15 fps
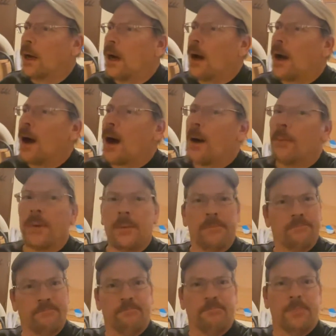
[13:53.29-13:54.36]
Um,
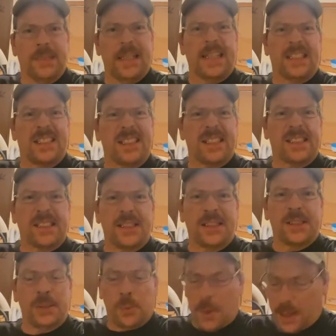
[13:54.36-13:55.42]
it's six
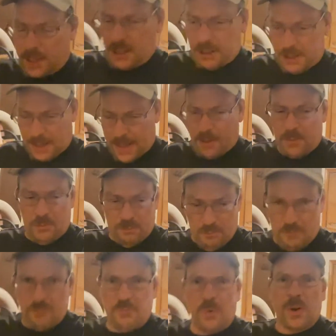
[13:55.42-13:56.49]
inches wide, just like
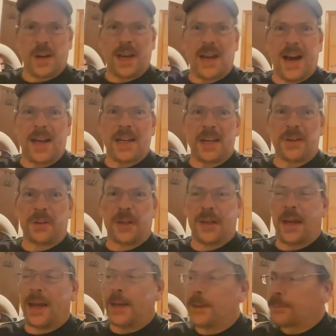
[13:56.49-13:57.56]
what I got here
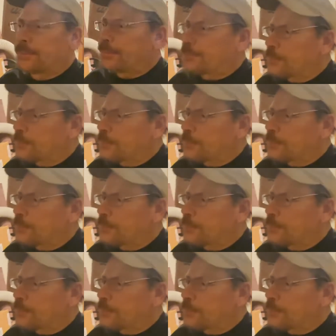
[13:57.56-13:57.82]
today.